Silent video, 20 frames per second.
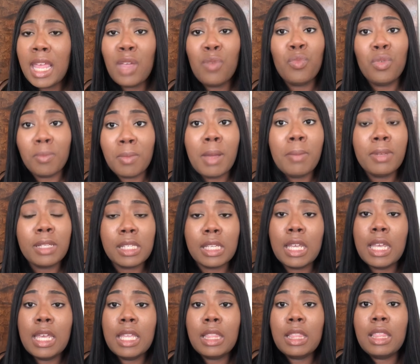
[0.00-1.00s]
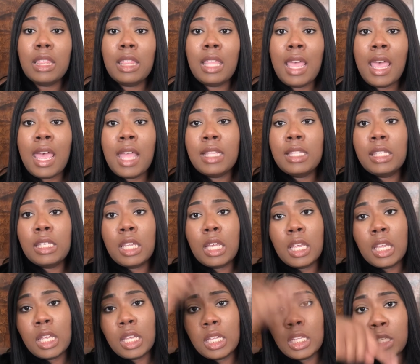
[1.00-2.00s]
And remember to hit that
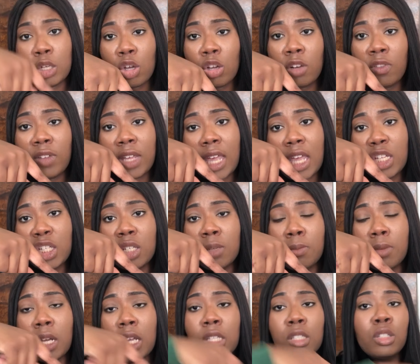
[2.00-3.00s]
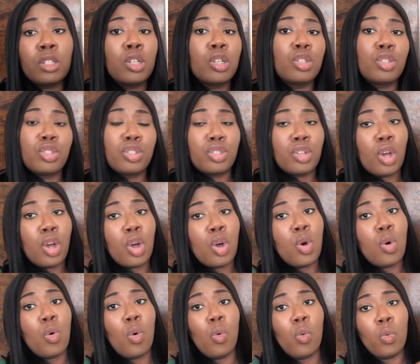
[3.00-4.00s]
notification button,
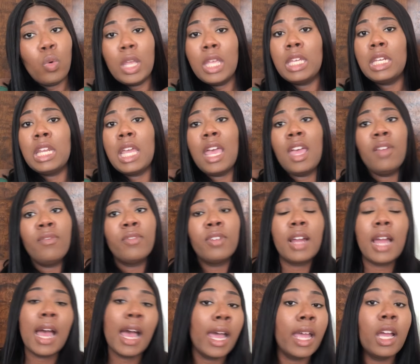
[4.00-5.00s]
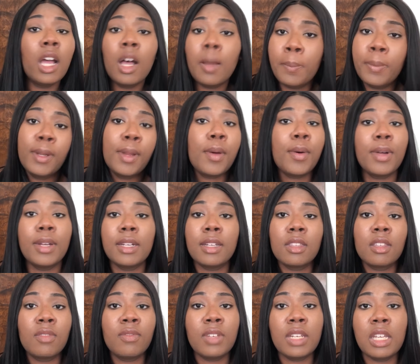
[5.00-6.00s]
so whenever I upload
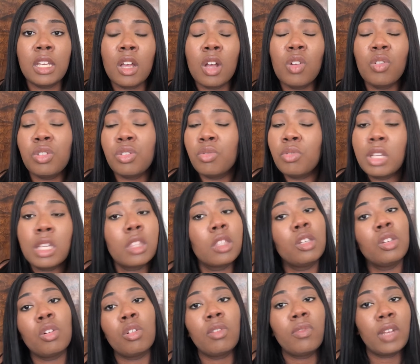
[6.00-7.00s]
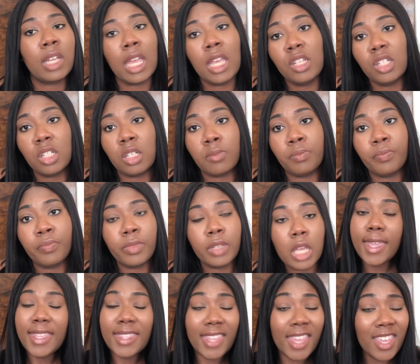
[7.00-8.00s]
another video, you'll get the notification.
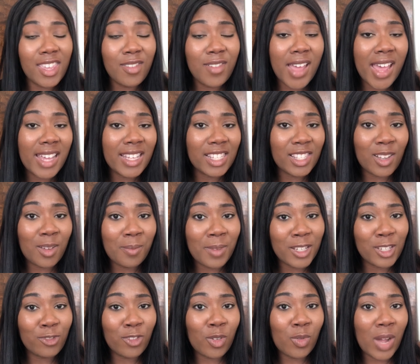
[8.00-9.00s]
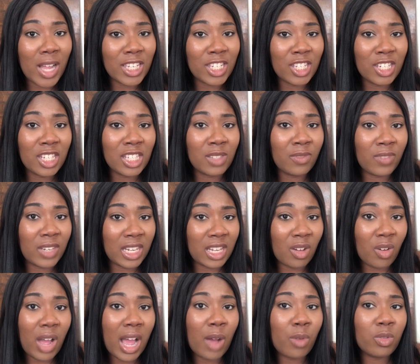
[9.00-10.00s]
Thank you guys so much for watching this
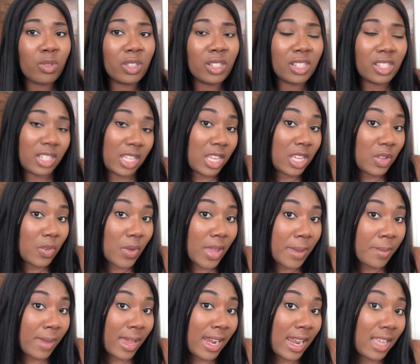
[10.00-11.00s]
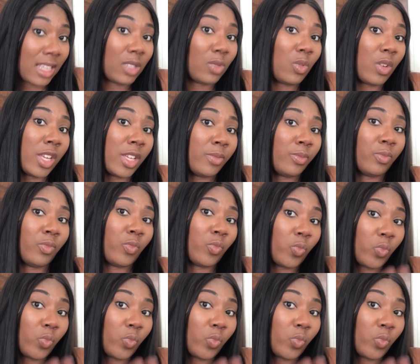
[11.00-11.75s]
video. I will see you in my next one.